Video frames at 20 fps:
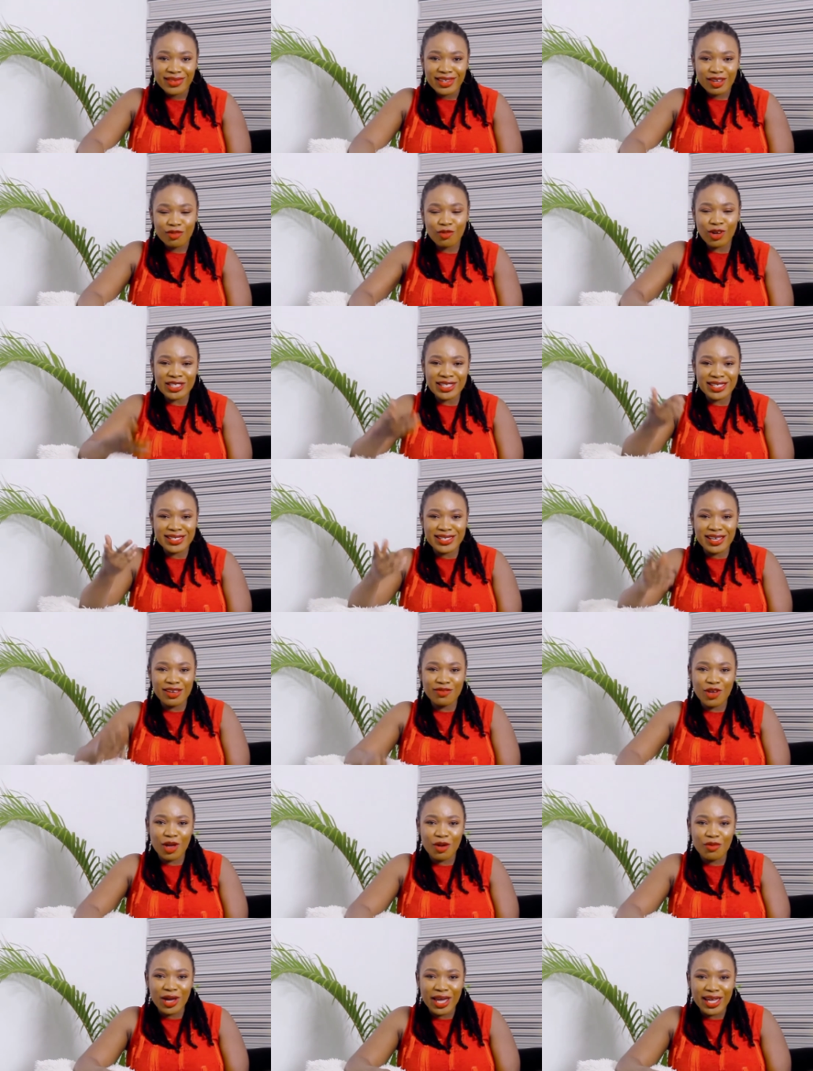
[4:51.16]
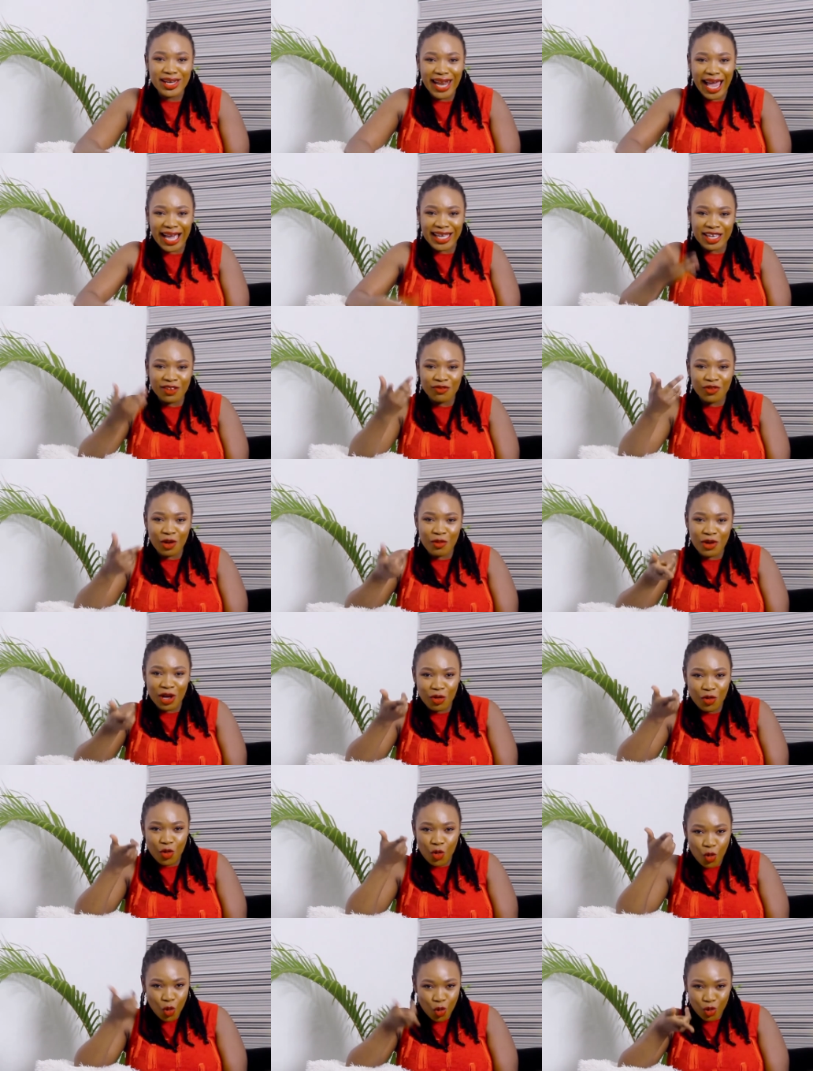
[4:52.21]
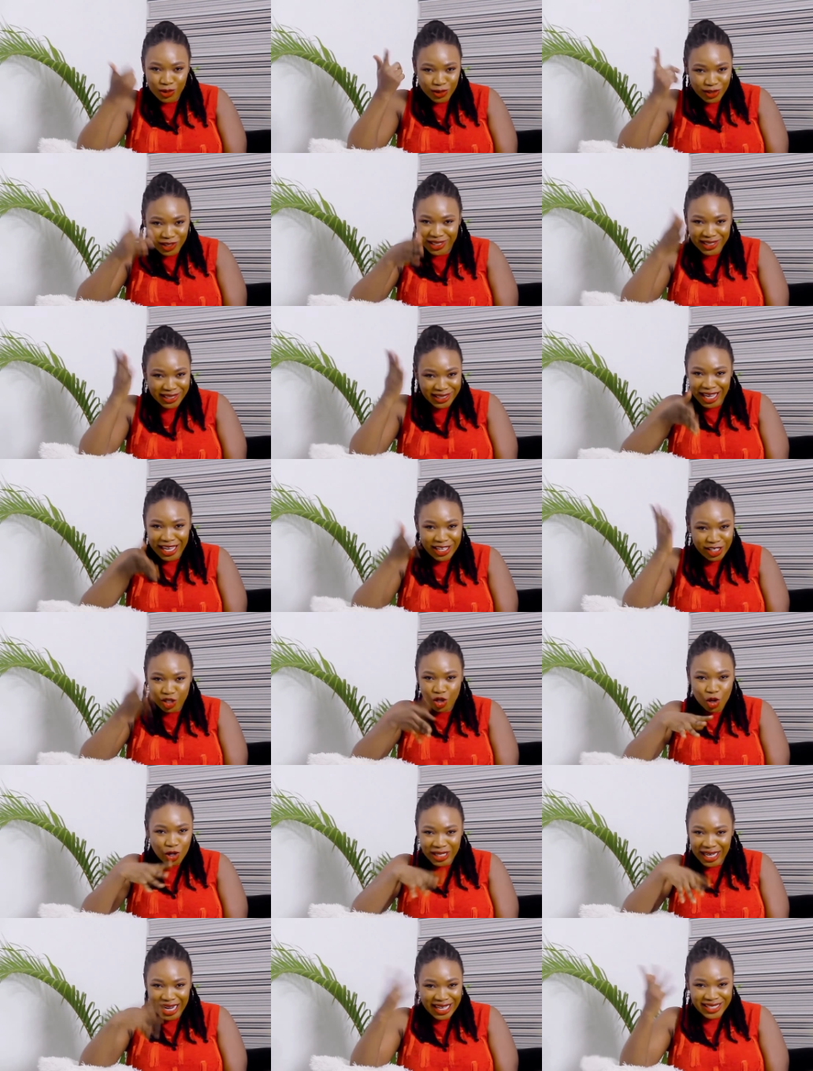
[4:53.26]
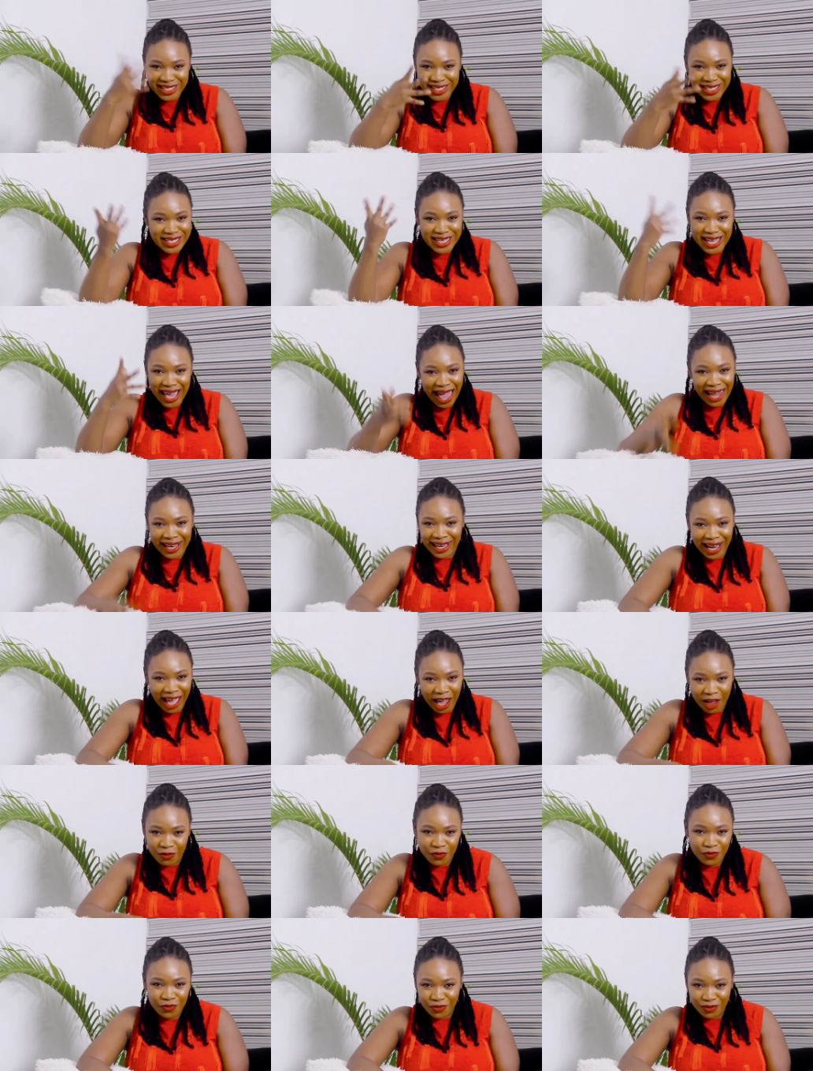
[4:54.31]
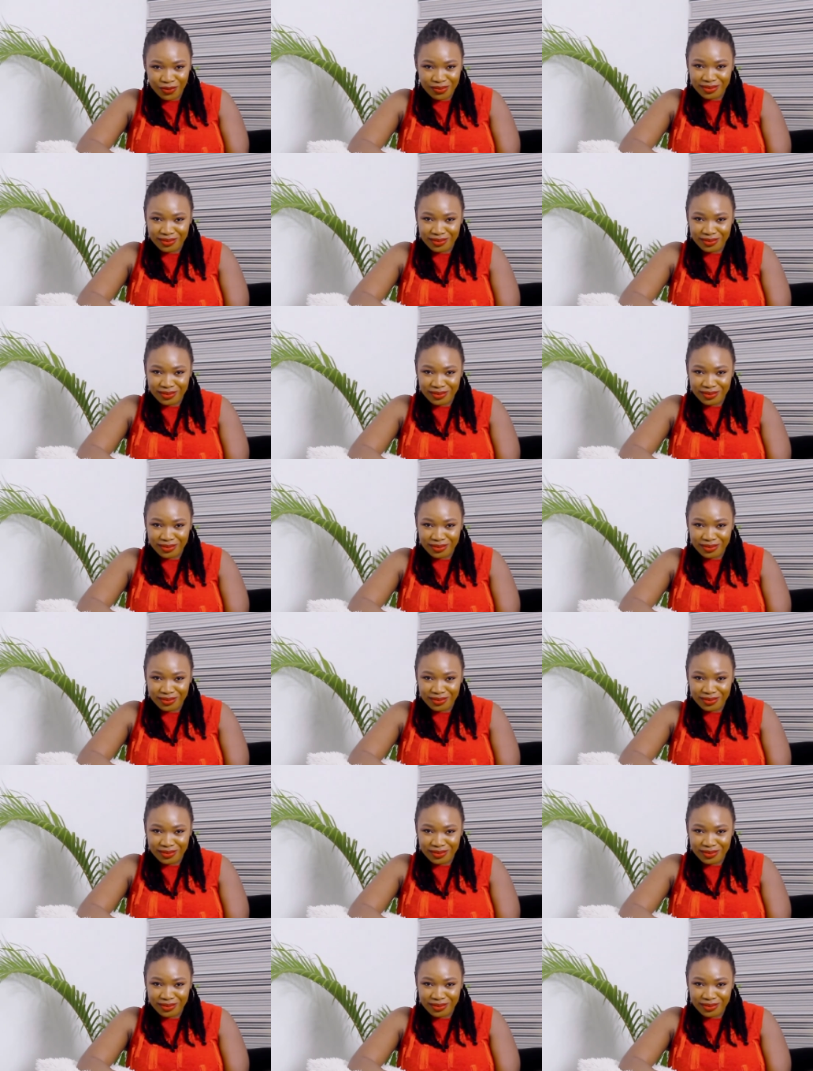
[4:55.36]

What is give away? Now give away go change your destiny and life.